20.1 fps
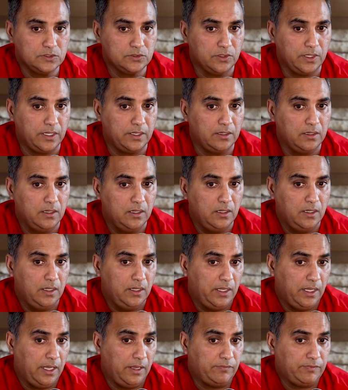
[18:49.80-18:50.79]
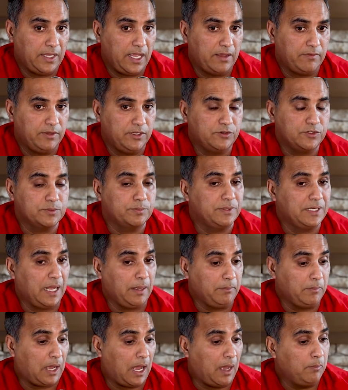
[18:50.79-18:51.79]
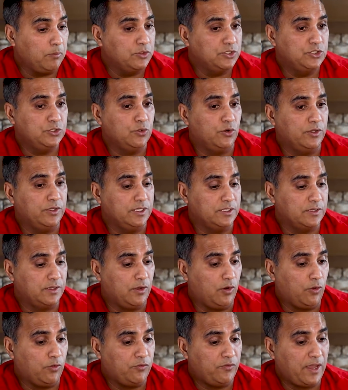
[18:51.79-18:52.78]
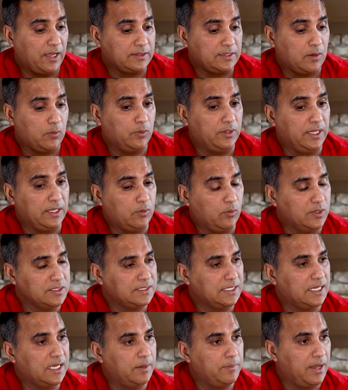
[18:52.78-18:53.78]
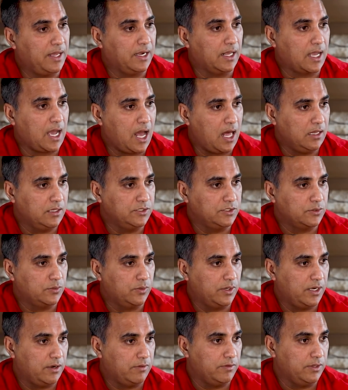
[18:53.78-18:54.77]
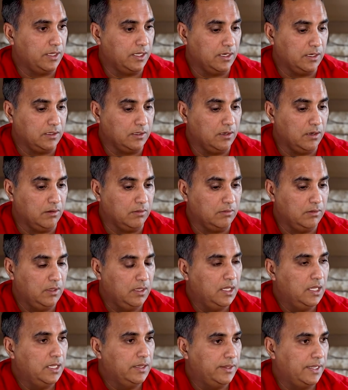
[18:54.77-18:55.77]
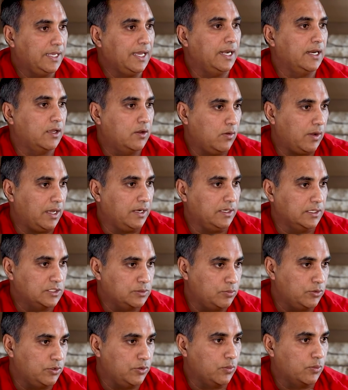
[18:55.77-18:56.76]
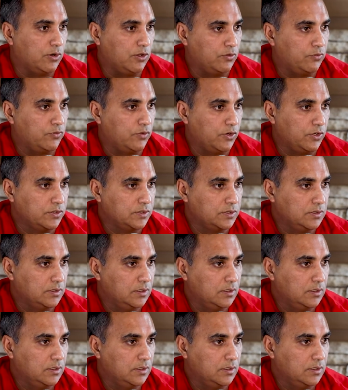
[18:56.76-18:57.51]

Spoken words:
So then, if they have interest, but I'm with you on the whole fact that once they come out of college or whatever, they got to go out and explore the world first.